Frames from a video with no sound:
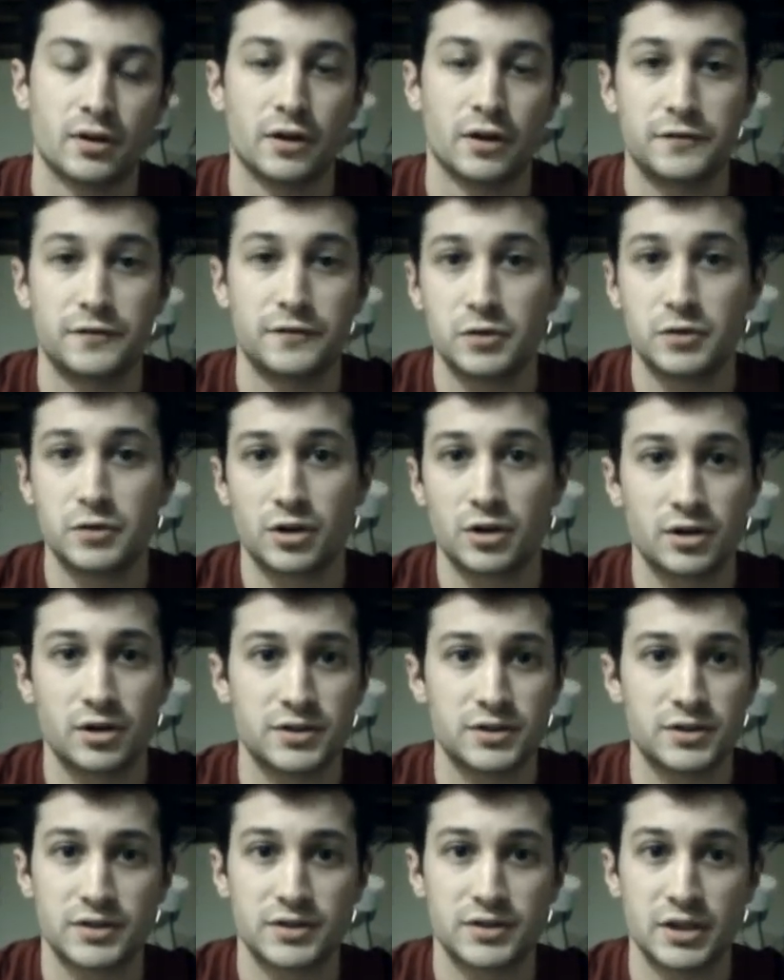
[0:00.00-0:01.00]
a few
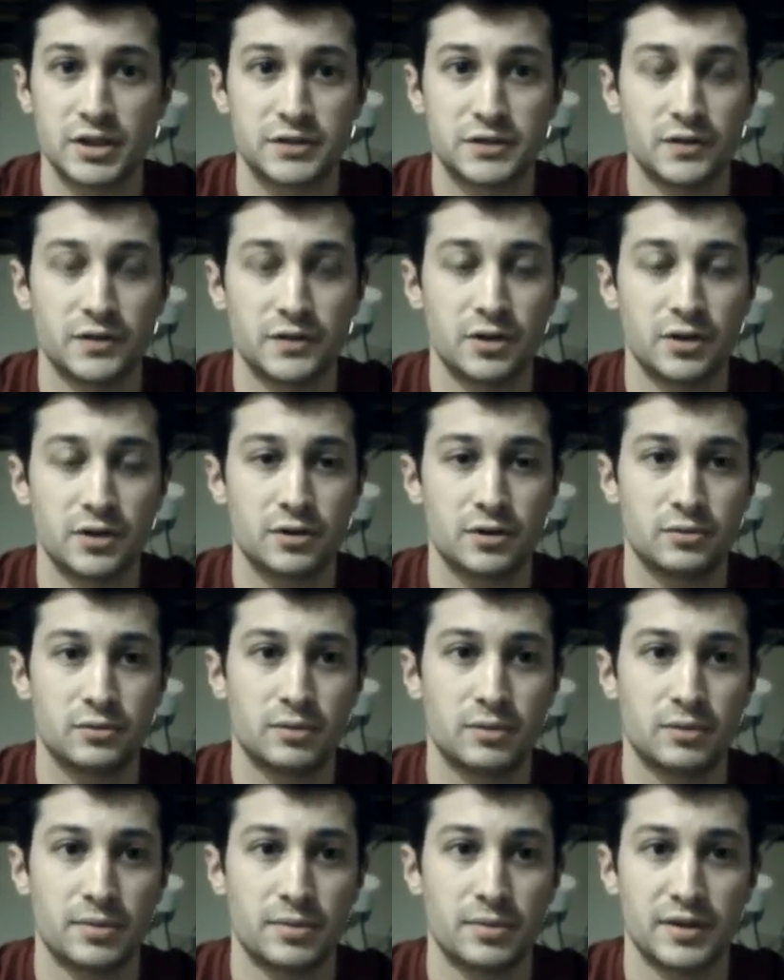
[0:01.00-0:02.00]
cards each video.
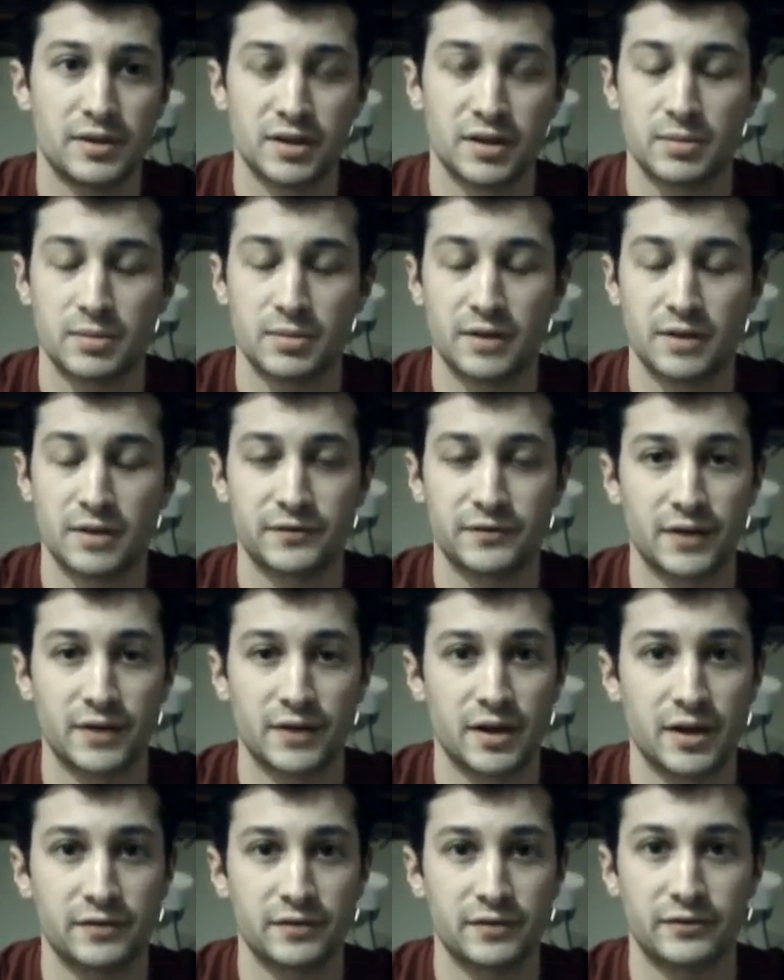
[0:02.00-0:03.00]
I'm thinking about
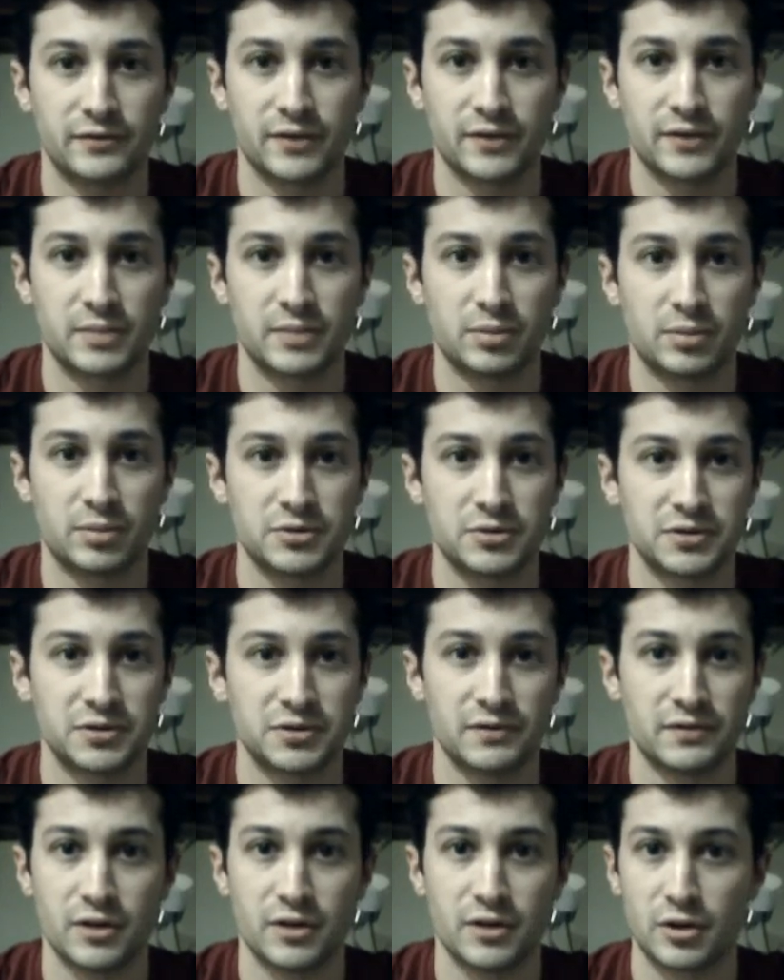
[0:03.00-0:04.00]
5 and
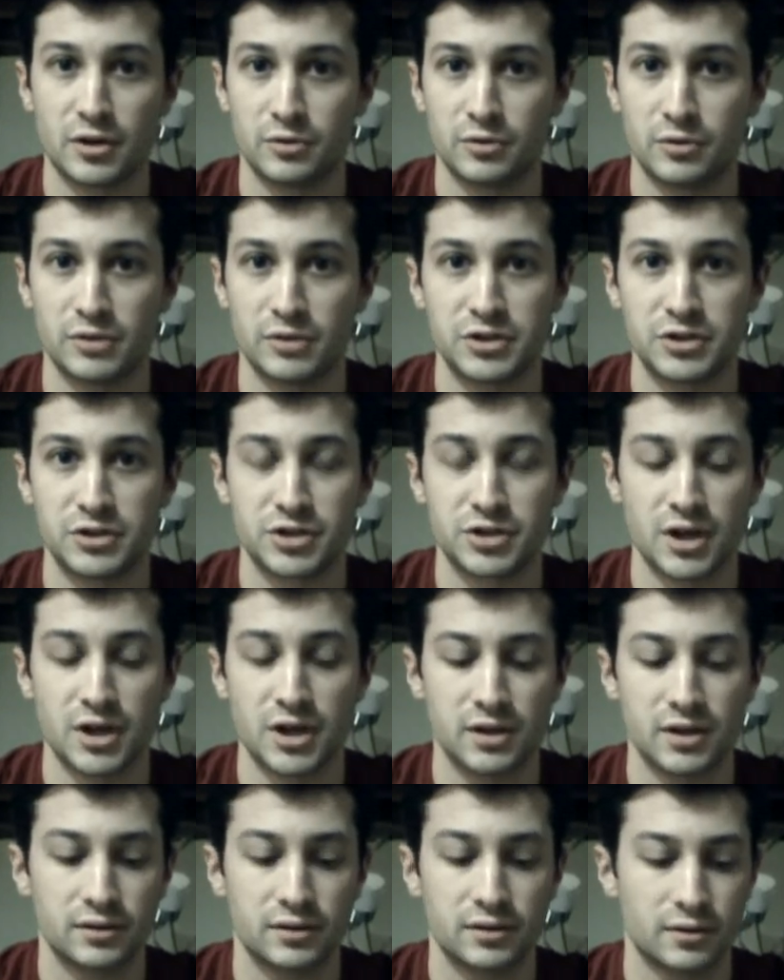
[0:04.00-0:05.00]
posting a video each
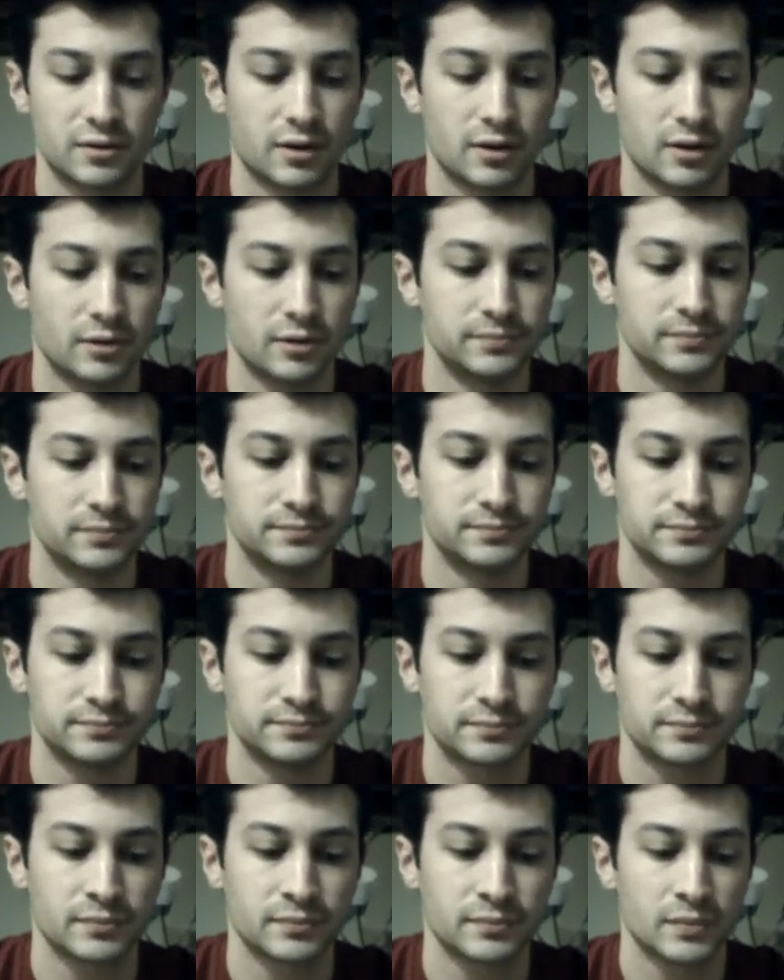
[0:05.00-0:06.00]
day. My
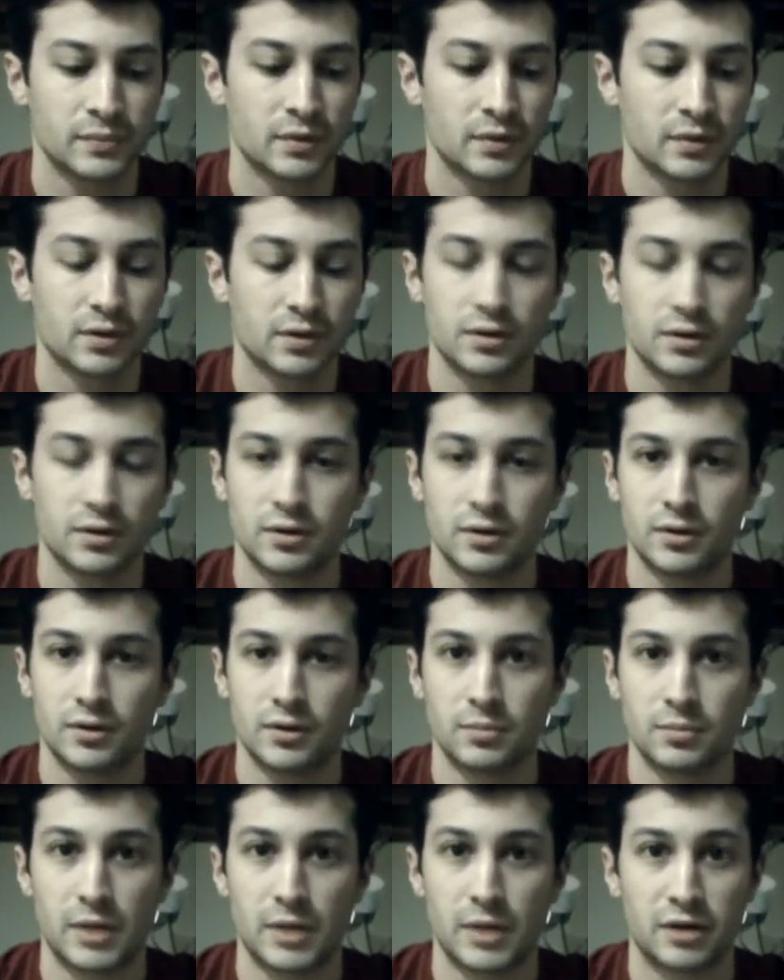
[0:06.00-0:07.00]

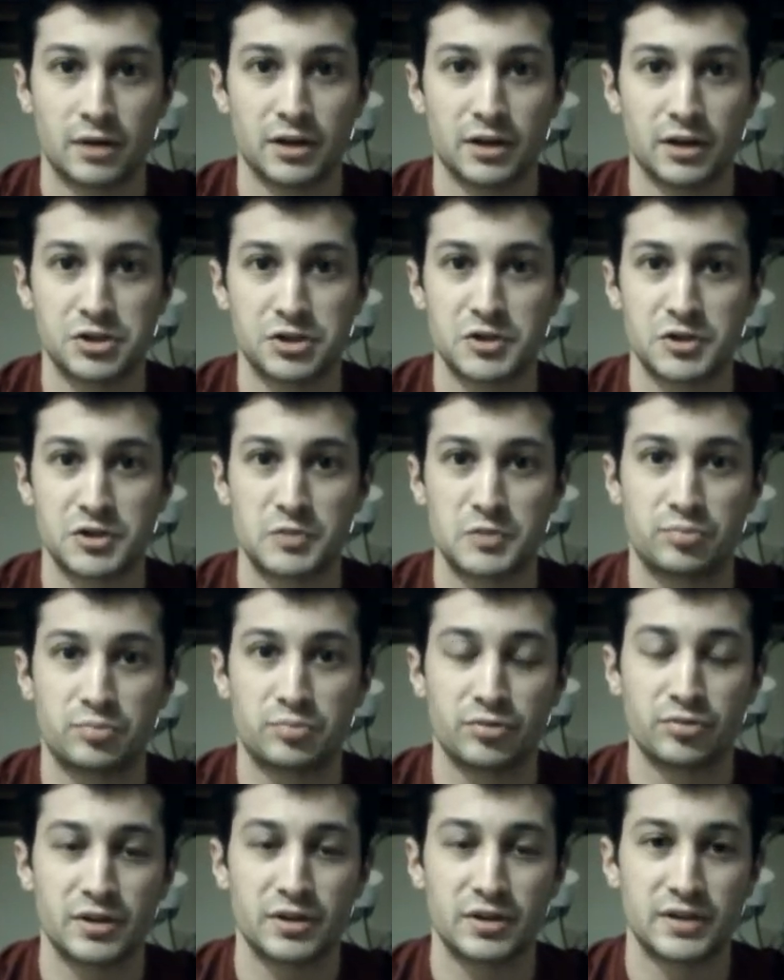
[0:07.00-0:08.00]
collection's
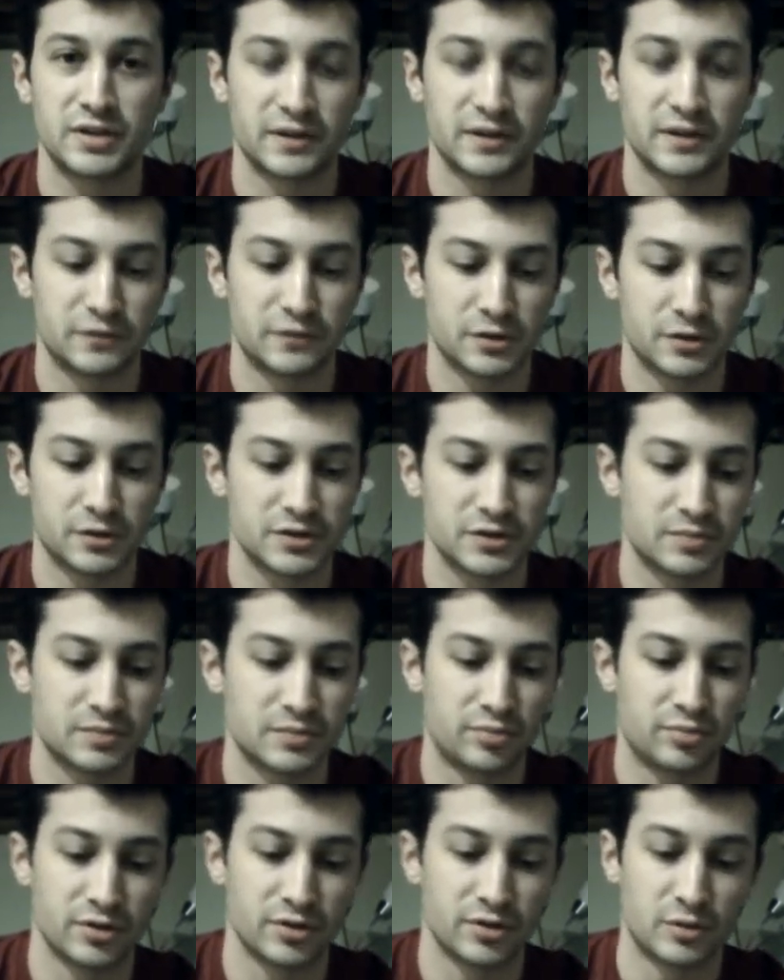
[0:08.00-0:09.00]
pretty diverse
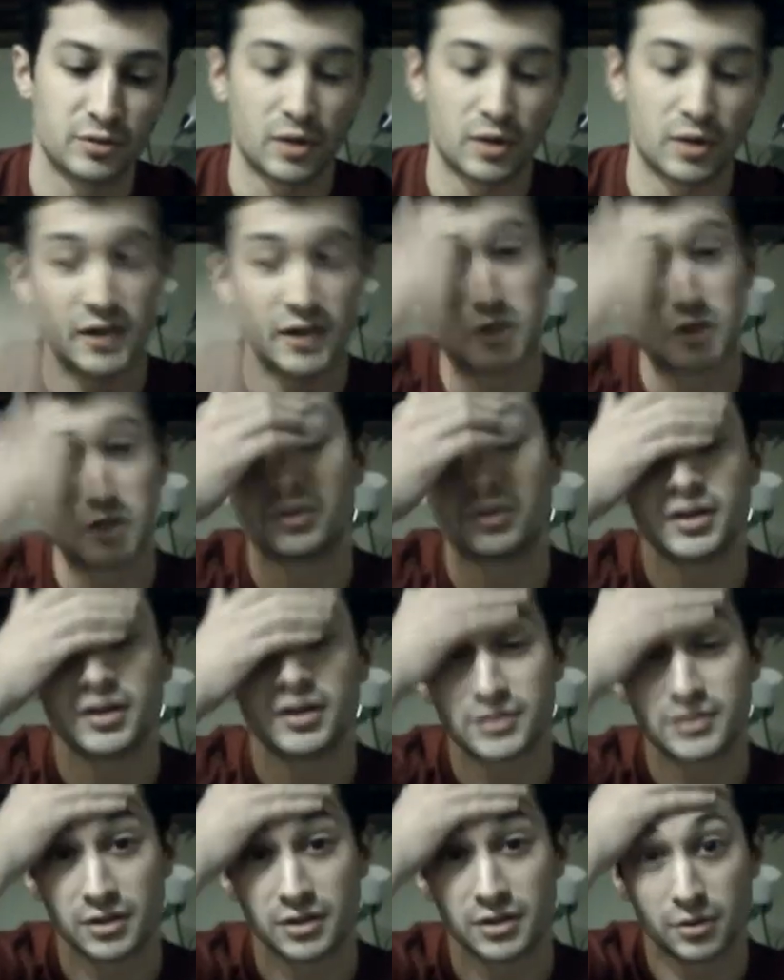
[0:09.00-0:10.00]
and pretty
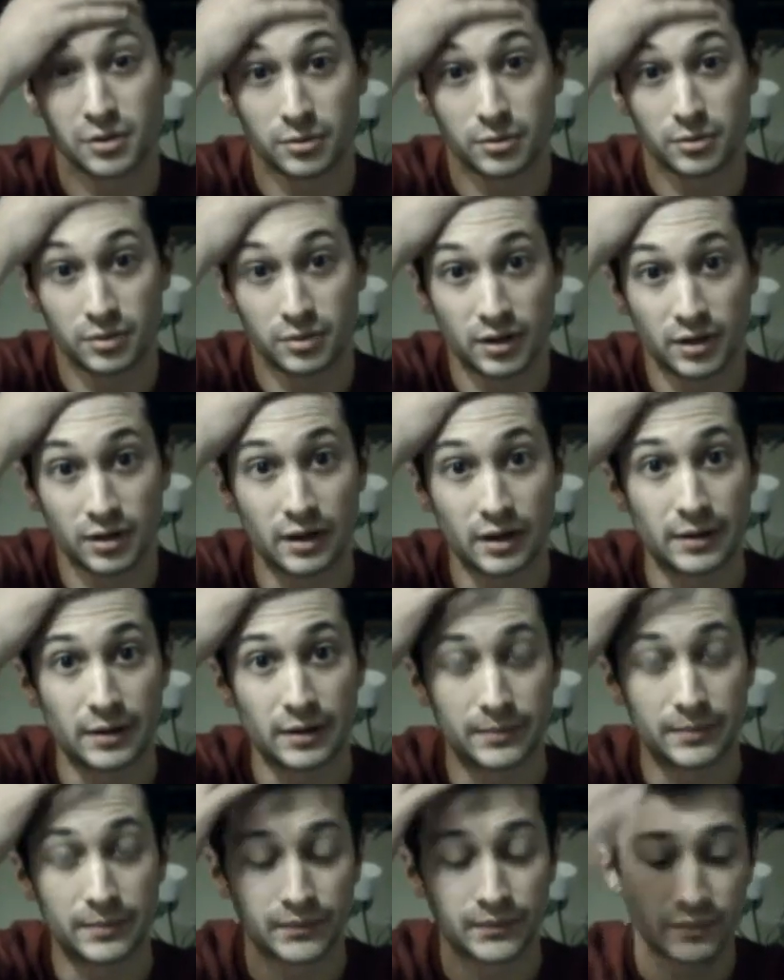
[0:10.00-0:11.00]
widespread, so
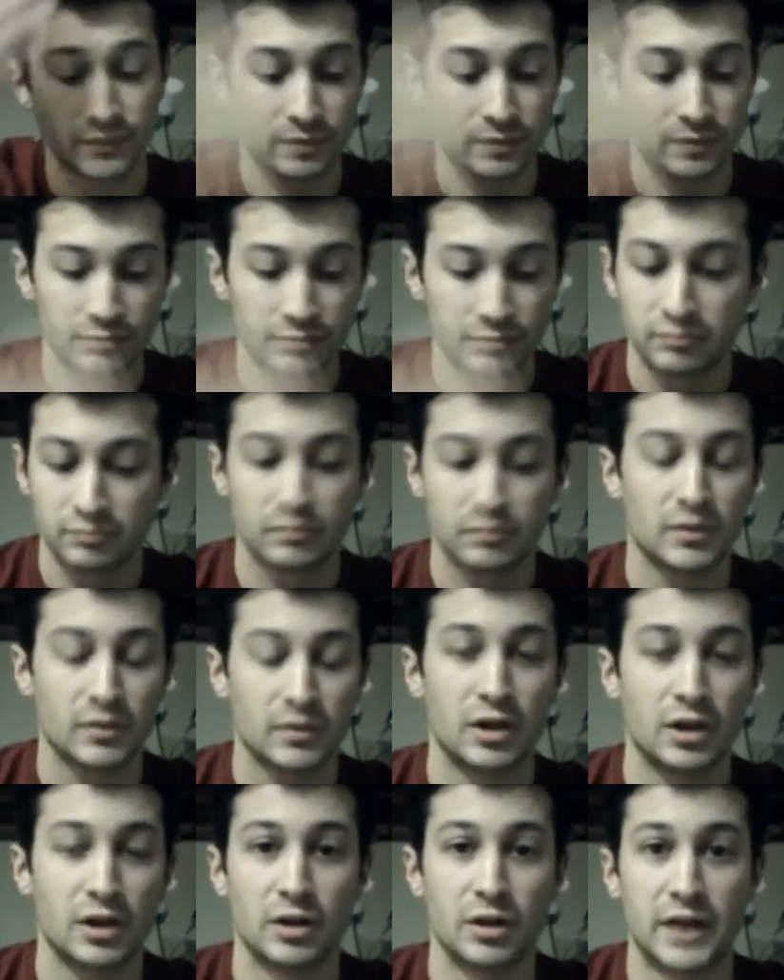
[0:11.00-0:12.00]

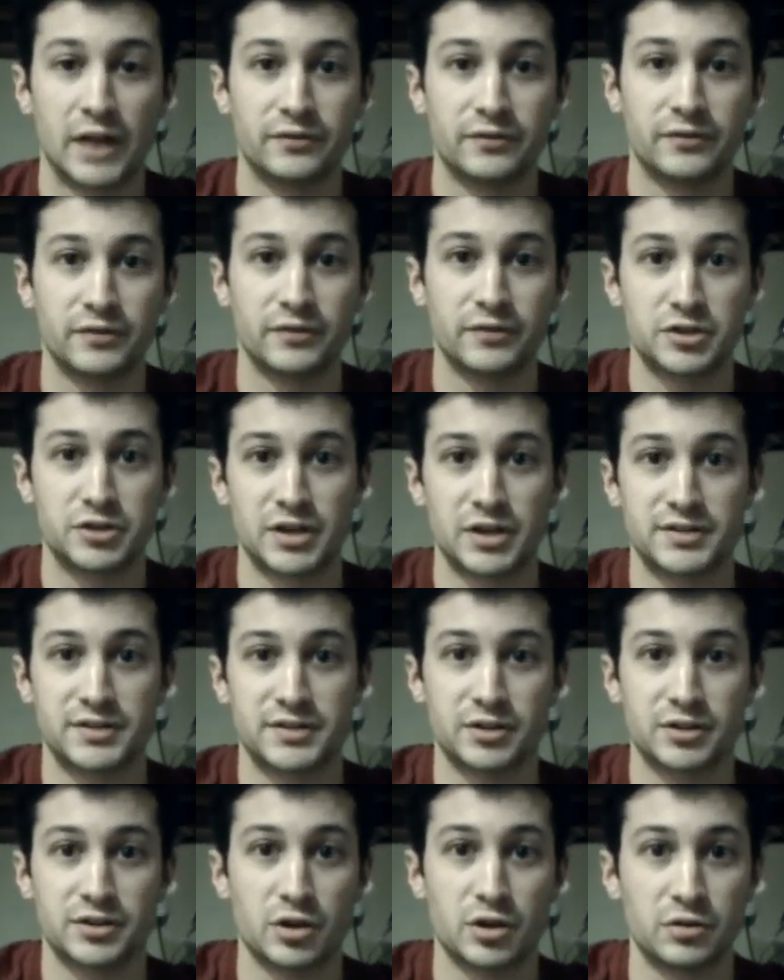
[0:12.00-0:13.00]
it'll have a chance
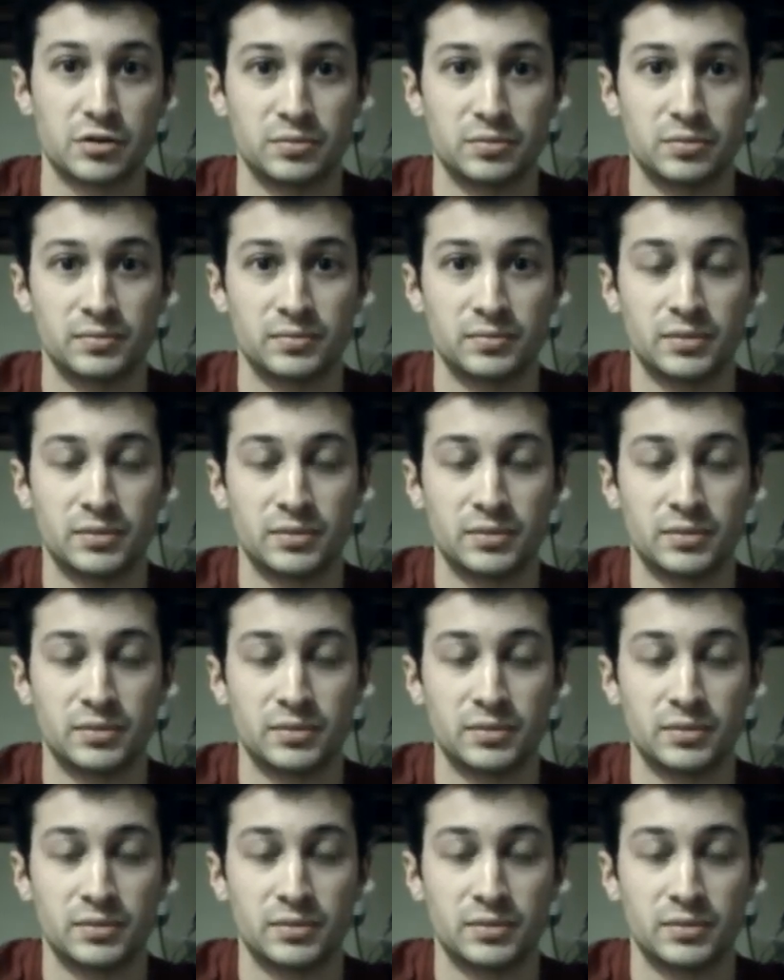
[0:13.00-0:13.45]
to go